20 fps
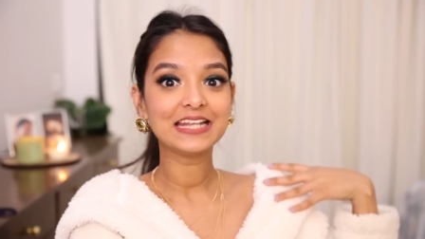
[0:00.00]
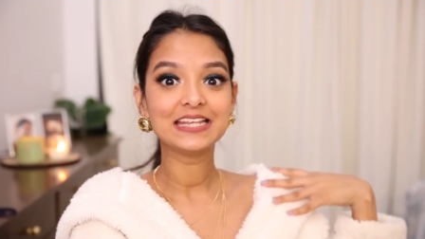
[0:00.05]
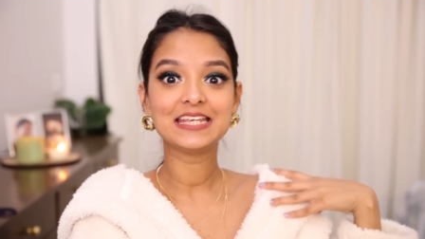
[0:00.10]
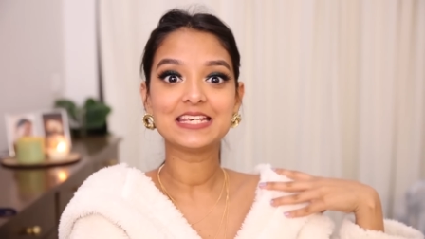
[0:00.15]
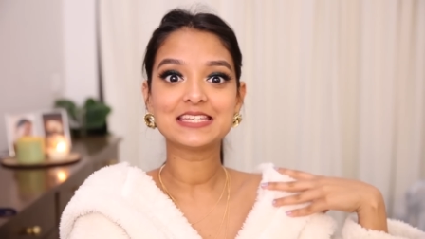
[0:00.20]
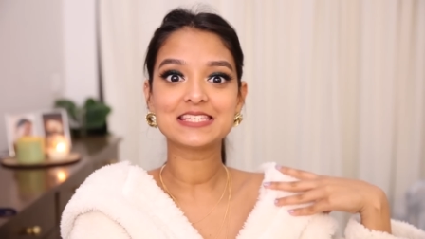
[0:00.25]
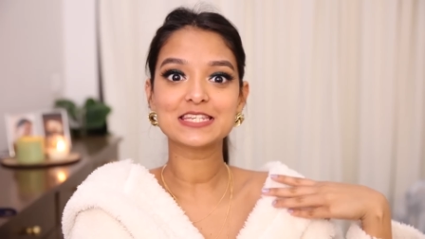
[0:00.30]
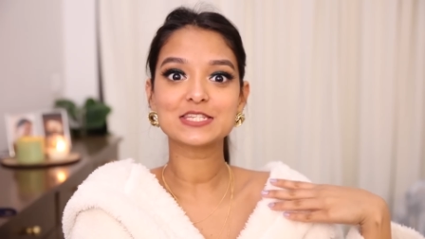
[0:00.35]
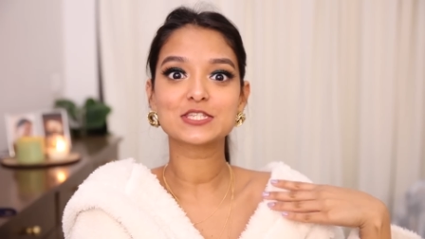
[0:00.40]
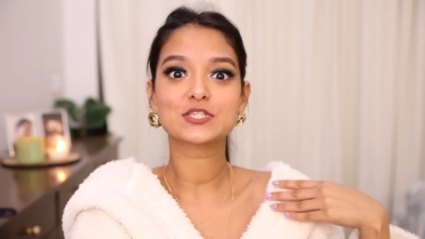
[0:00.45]

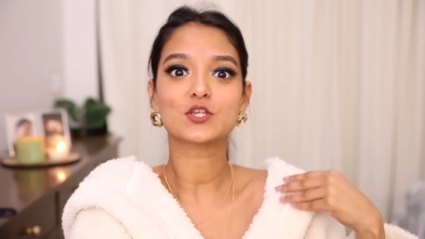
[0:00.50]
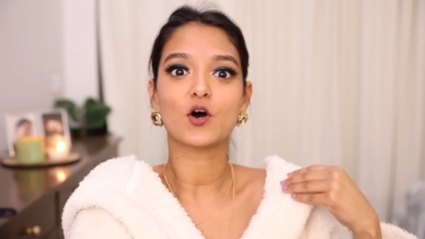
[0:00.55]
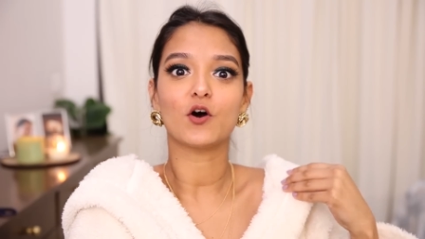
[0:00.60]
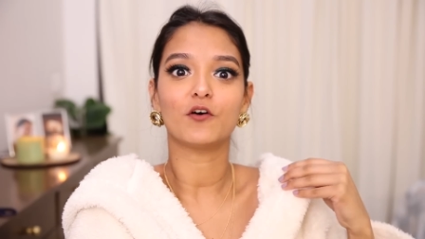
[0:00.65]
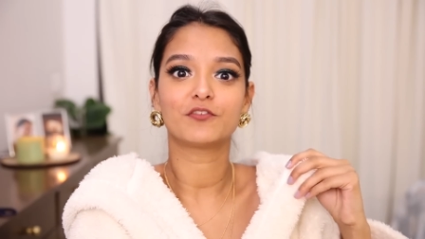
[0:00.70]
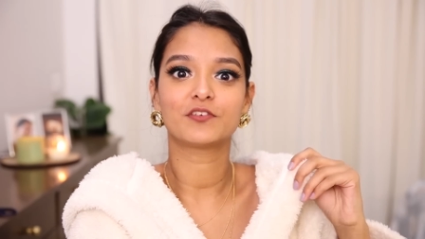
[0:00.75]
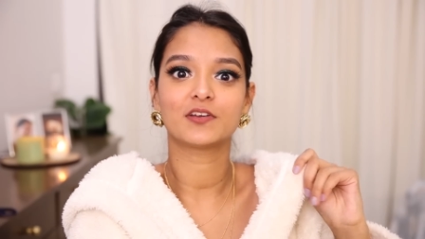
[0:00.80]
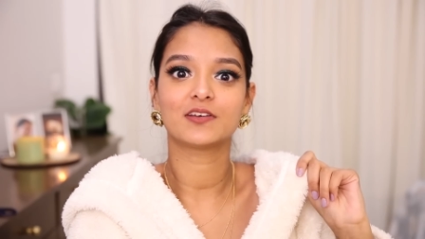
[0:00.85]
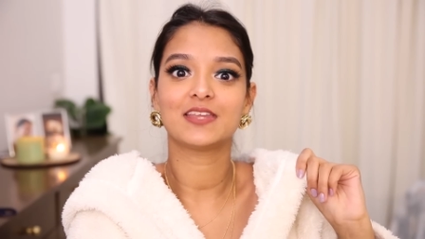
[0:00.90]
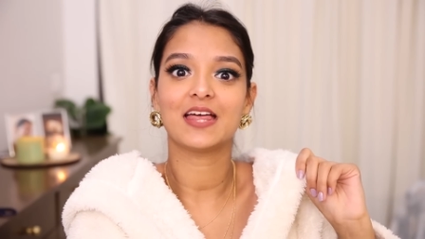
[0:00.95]
This is
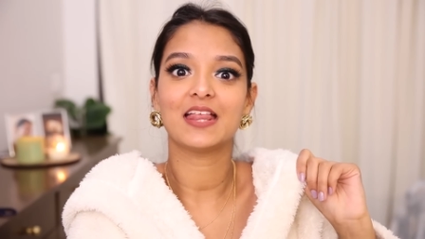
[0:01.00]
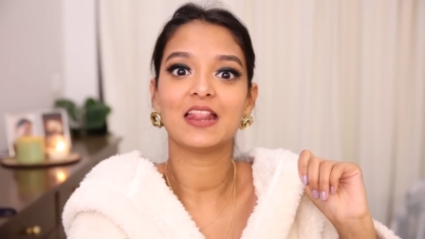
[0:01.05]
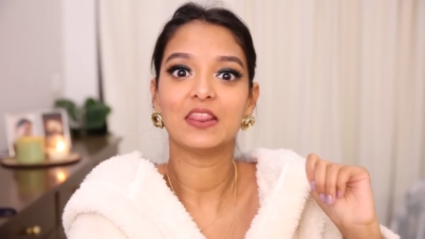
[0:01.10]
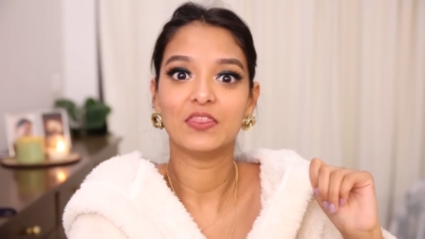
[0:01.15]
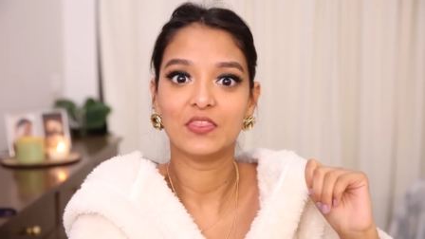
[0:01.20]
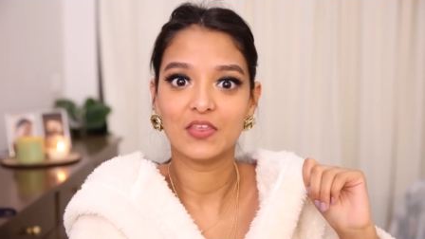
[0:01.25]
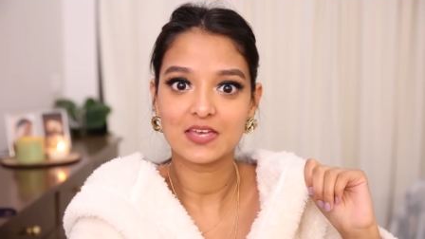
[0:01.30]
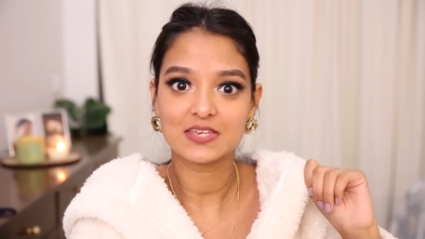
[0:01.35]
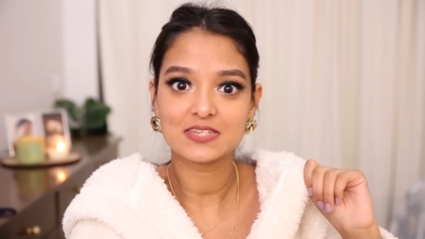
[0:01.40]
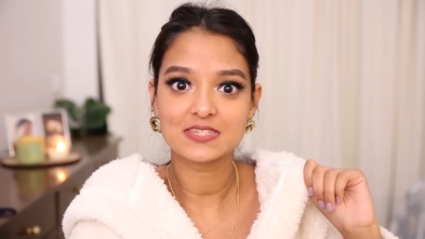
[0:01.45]
softer
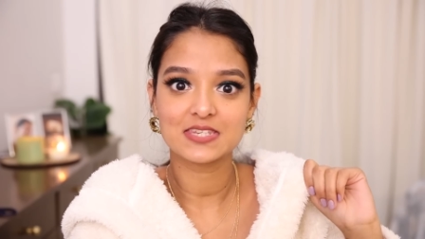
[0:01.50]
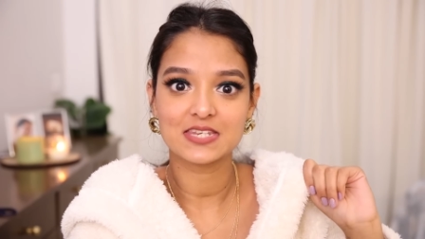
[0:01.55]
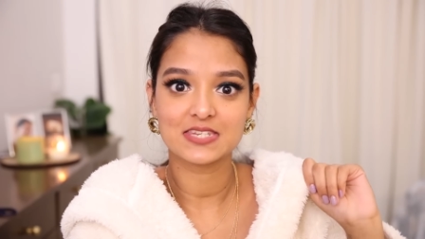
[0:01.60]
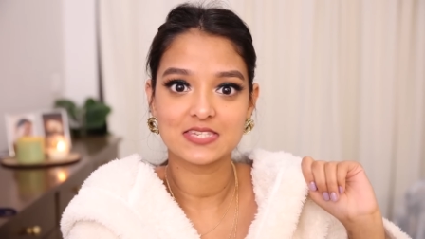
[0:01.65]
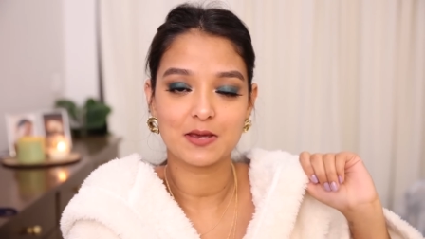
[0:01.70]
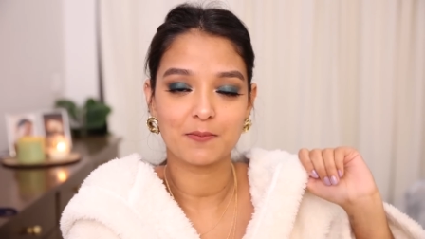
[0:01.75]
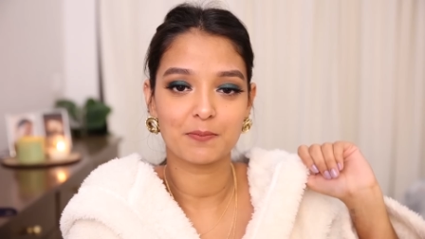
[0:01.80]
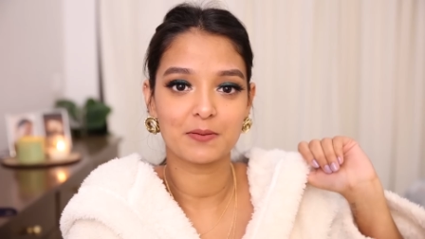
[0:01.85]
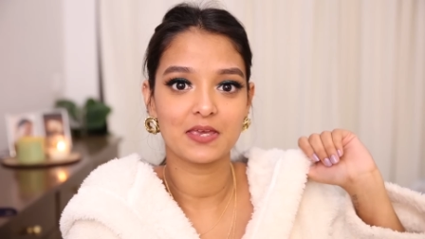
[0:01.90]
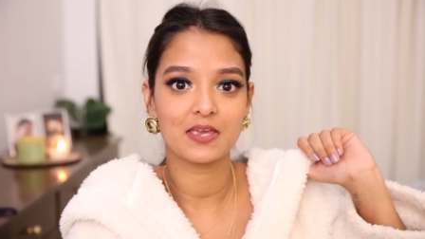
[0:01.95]
than this.
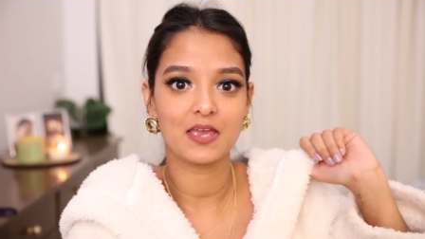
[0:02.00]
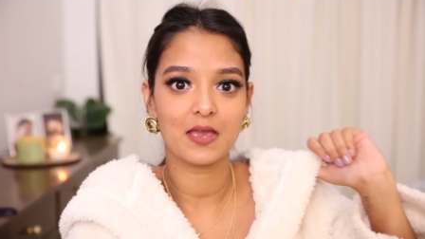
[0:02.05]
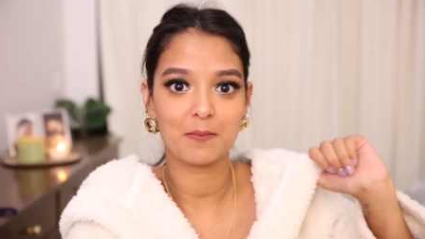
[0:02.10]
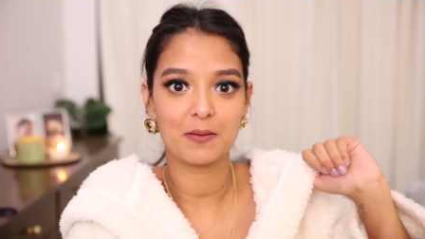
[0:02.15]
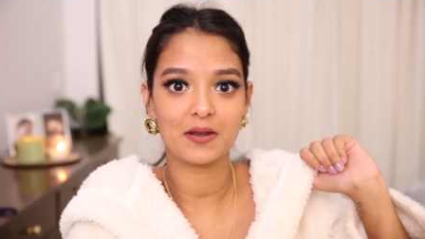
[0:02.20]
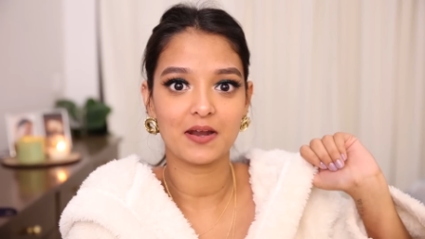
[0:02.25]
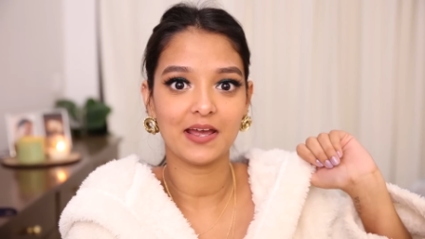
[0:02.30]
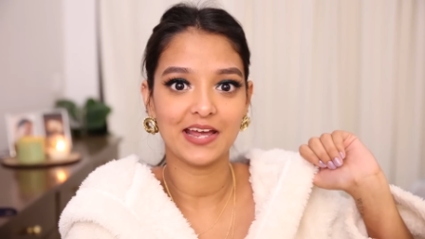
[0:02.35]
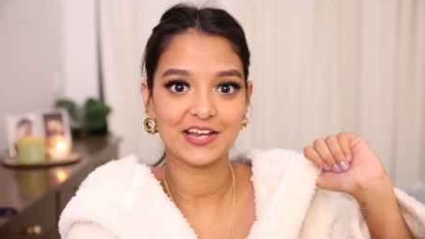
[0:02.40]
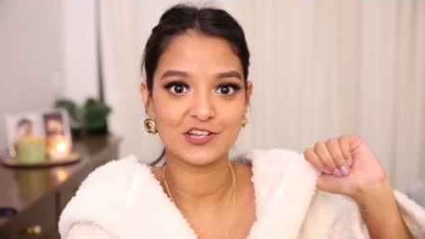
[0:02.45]
Jabki ye
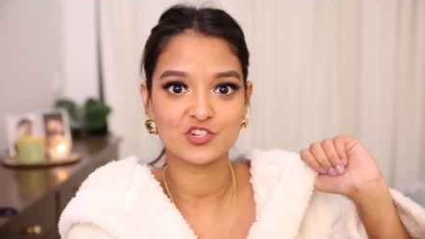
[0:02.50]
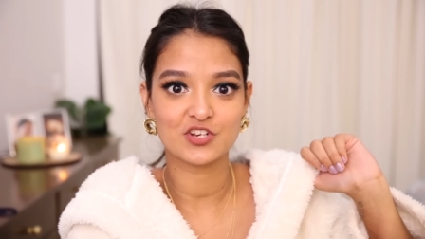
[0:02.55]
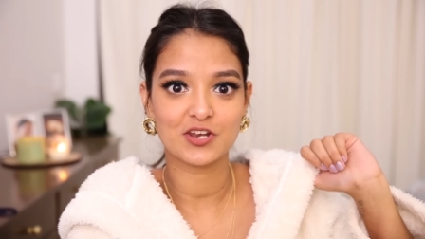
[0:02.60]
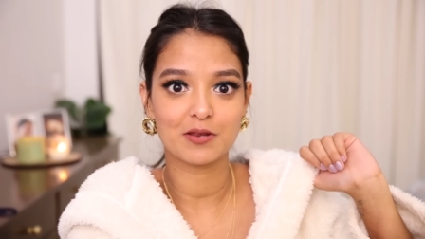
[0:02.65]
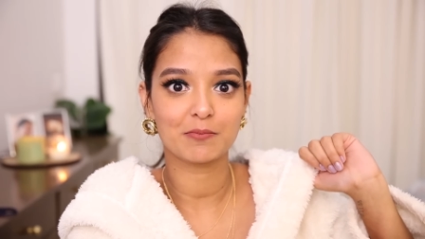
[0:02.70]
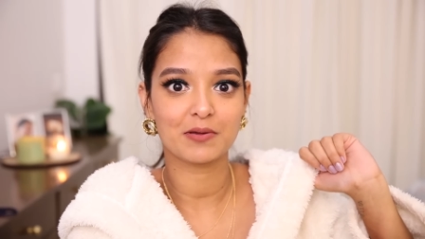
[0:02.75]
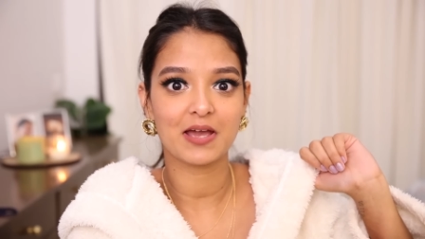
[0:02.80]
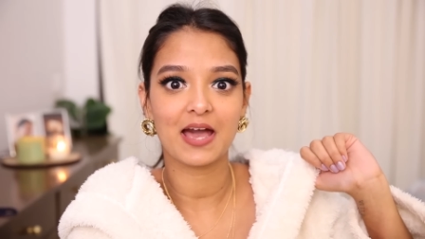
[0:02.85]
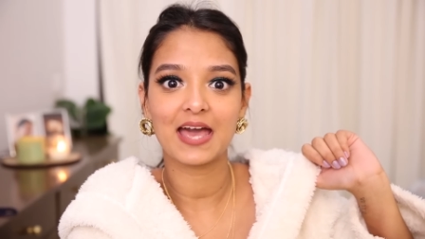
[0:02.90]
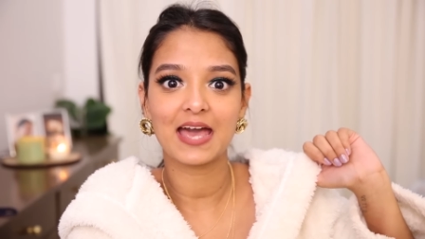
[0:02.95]
mera
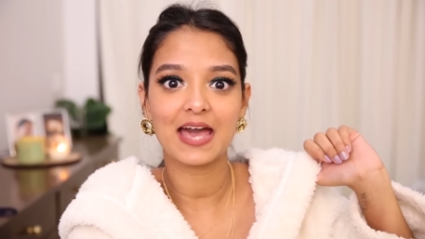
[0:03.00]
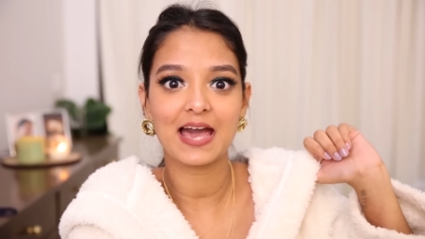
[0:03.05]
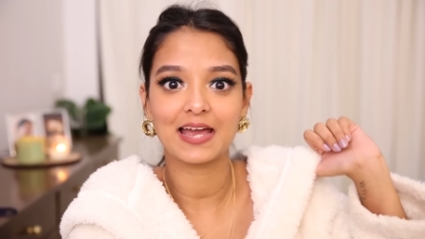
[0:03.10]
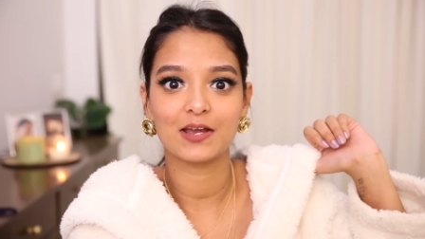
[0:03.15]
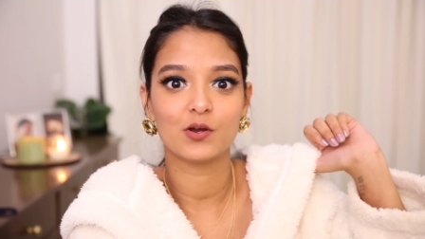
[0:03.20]
H&M ka hai.